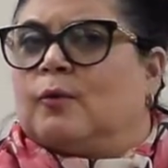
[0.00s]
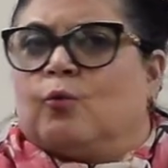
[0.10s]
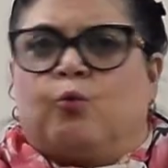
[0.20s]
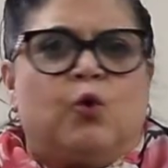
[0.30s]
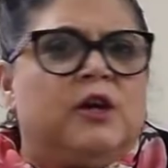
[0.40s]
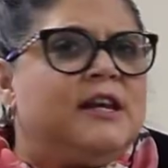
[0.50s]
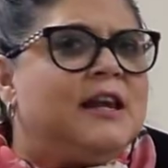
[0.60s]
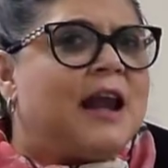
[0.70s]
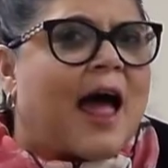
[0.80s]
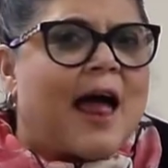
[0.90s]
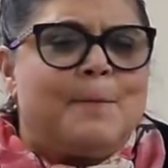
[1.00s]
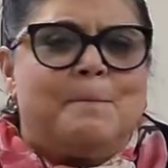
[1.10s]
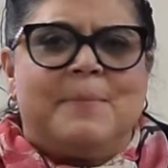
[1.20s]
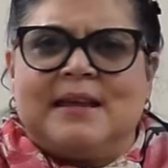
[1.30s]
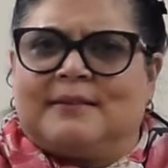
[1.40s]
would not
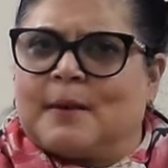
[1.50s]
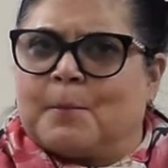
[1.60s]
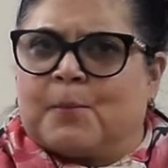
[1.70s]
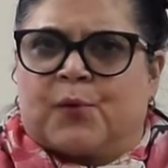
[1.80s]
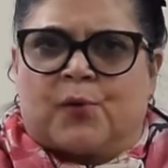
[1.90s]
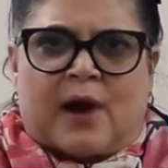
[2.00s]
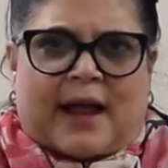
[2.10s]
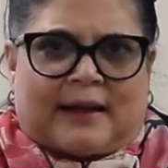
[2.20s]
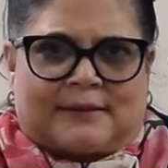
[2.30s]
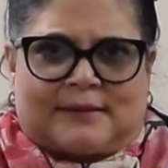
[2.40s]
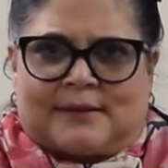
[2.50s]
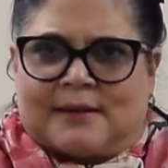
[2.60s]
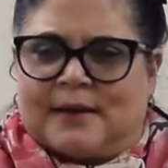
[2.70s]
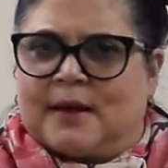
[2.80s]
be suppressed,